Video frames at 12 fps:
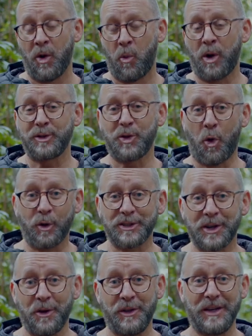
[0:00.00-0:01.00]
whilst
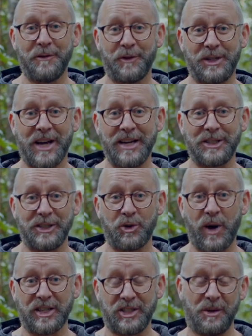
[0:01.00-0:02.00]
also the invitation
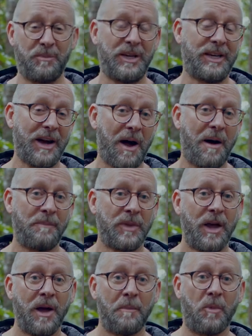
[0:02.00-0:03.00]
to actually become
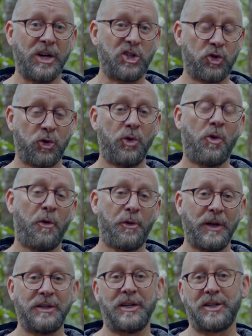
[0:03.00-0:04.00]
my true
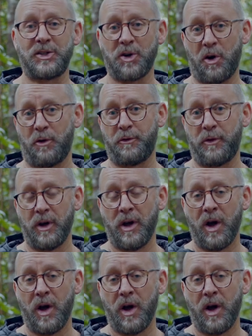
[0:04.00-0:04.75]
authentic self,